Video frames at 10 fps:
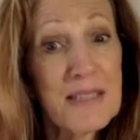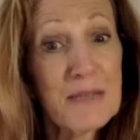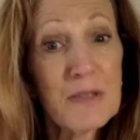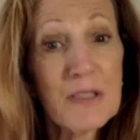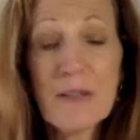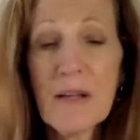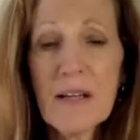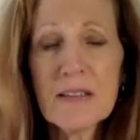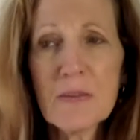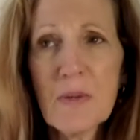It's
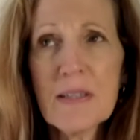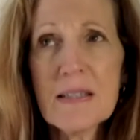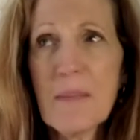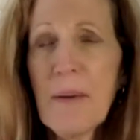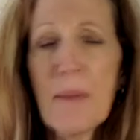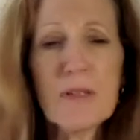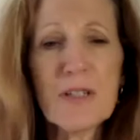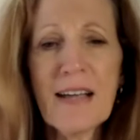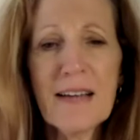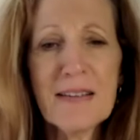with some
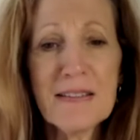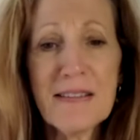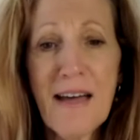publishing houses.